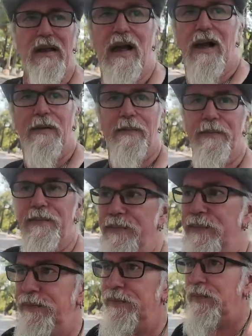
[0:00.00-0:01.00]
Um,
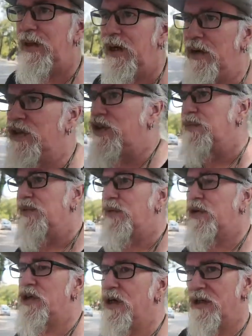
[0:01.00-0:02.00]
you know, YouTube's
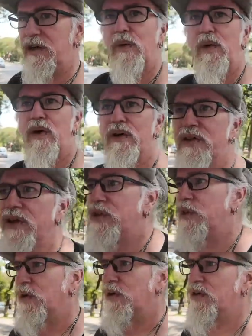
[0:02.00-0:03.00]
pushing towards these
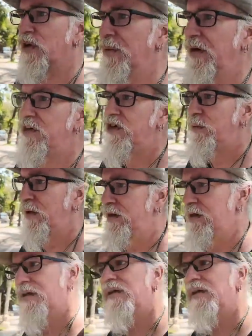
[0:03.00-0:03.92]
shorts so much, but